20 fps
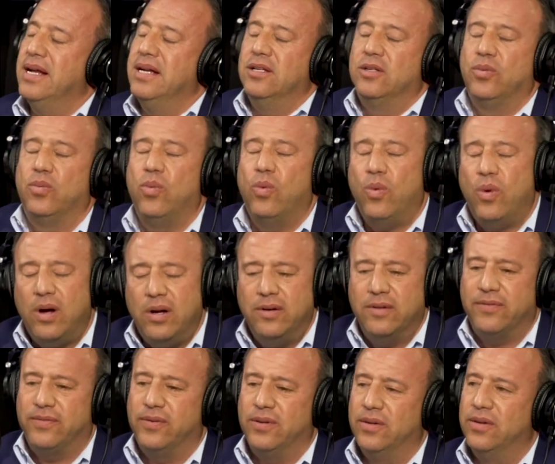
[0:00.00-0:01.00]
And it's
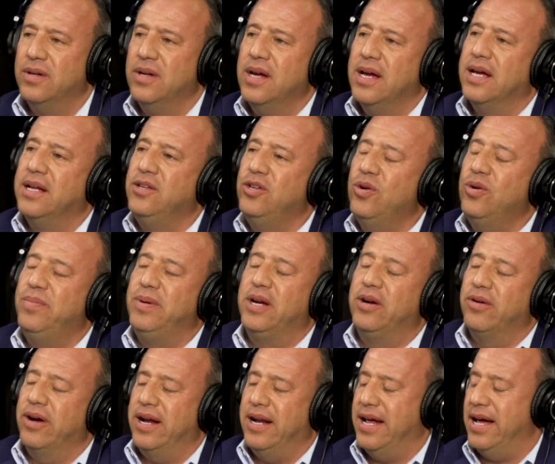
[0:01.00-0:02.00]
wonderful. Folks, and you would be
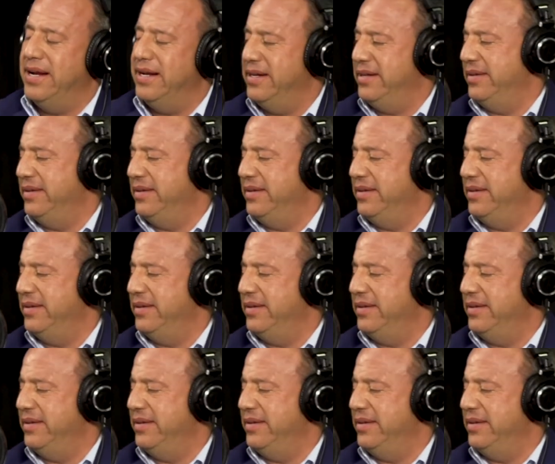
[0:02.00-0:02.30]
great at